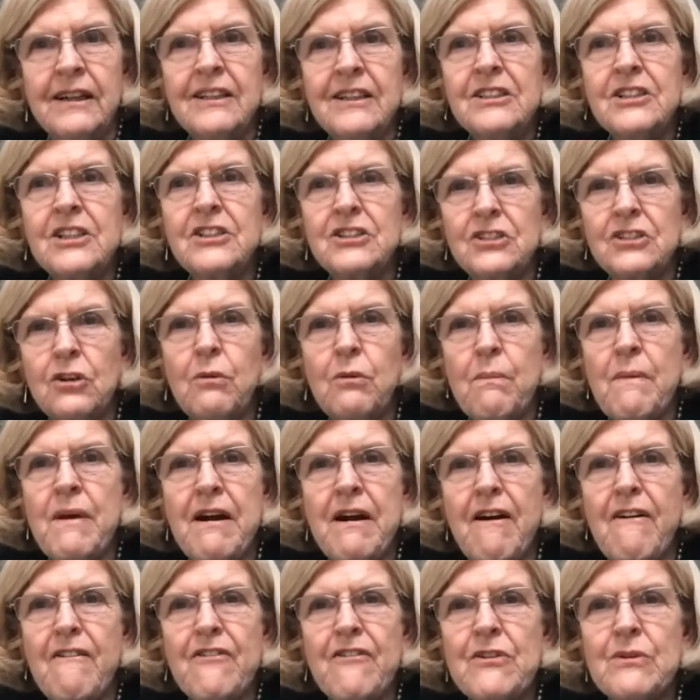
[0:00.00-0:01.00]
She told me
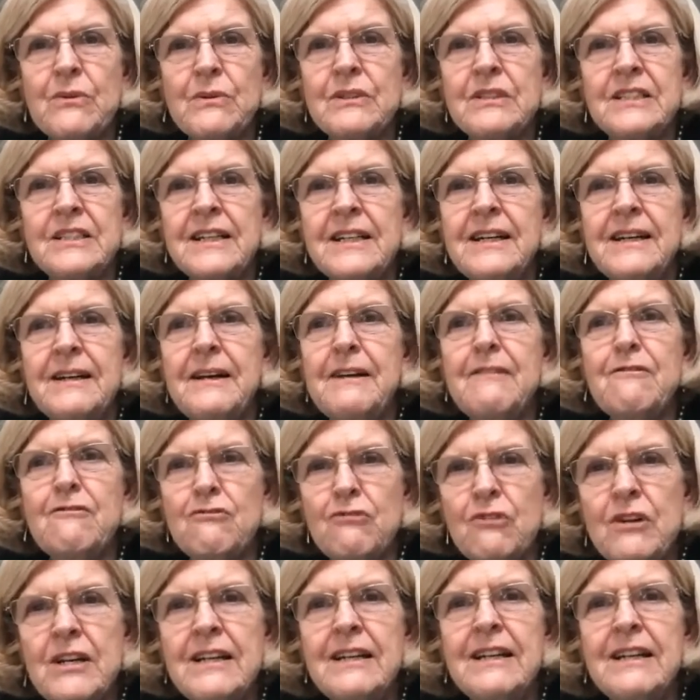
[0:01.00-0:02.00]
afterwards, it
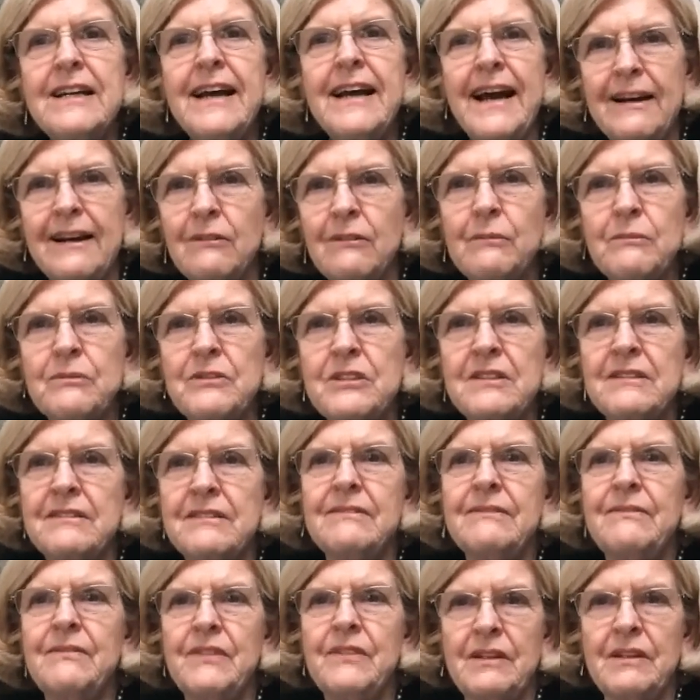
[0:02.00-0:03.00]
really helped
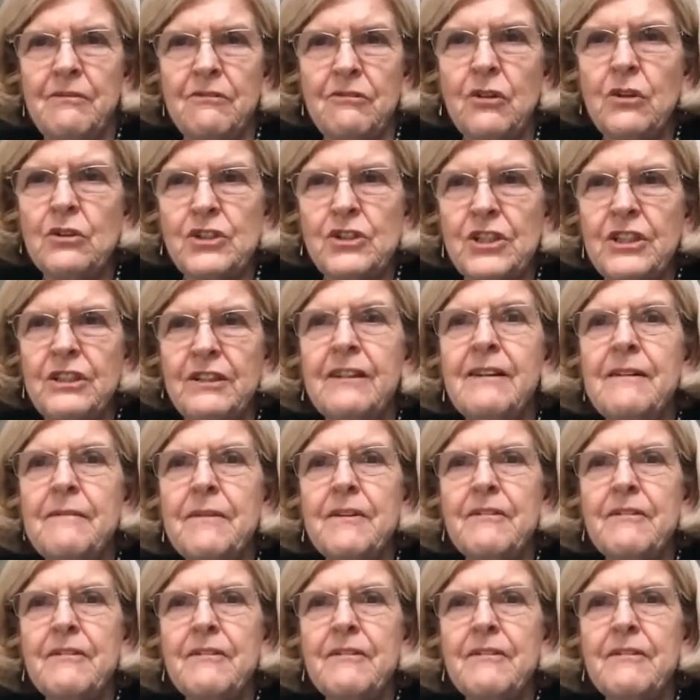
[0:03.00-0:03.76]
Roger,